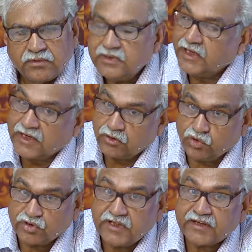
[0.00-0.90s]
they can,
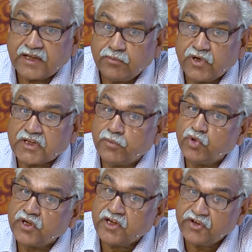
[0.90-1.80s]
though there can be
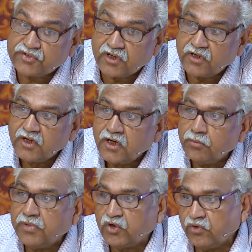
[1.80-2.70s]
communication
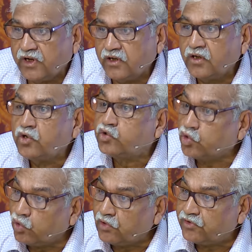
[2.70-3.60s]
between
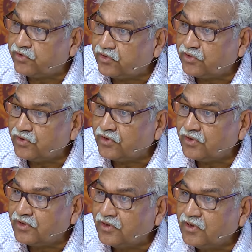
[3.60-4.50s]
souls,
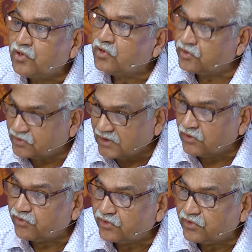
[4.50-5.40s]

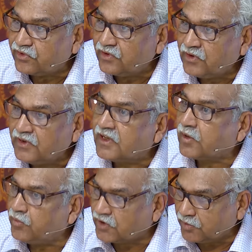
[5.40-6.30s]
selves, there can
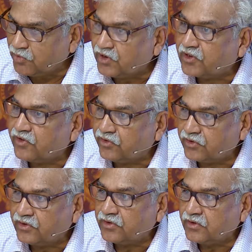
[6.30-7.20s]
be communication.
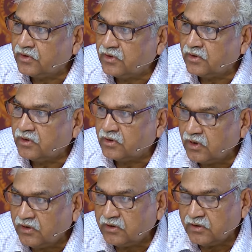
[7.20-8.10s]

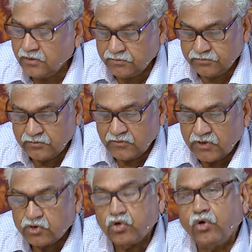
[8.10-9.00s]
Right?
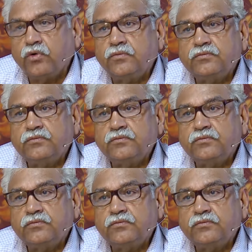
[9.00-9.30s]
So,